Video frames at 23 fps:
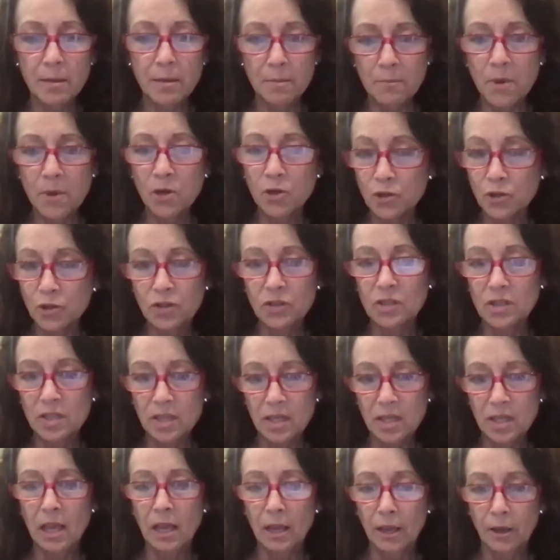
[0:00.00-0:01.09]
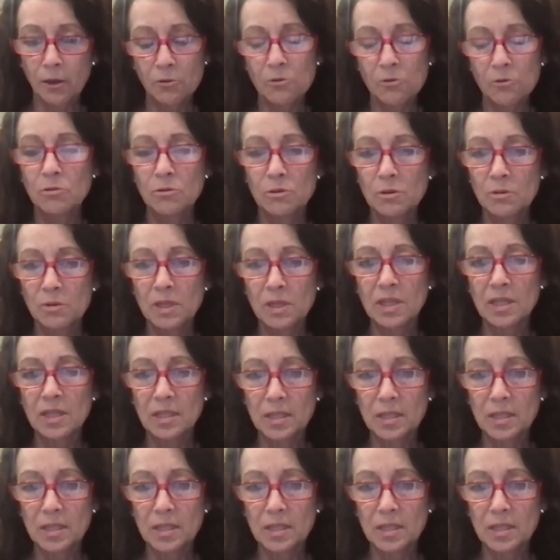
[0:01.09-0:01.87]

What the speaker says: emotions that they go through in the